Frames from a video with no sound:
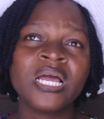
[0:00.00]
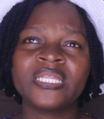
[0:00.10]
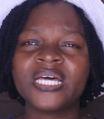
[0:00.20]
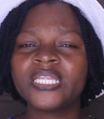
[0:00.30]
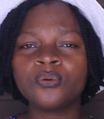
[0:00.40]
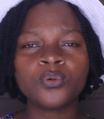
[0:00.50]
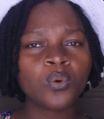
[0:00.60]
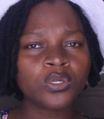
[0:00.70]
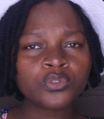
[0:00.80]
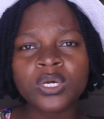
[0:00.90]
that they would
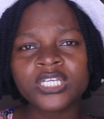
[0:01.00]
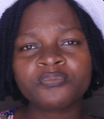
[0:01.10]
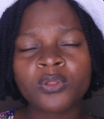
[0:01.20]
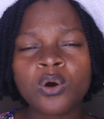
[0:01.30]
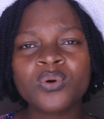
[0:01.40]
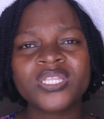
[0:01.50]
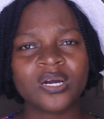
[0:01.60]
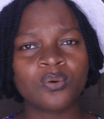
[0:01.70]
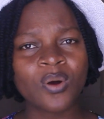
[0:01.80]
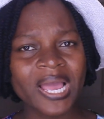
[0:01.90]
want to explore with
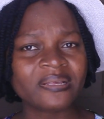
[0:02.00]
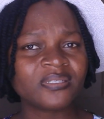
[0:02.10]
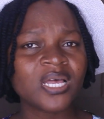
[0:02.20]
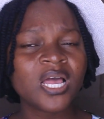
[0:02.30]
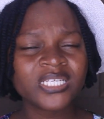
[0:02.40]
their wives.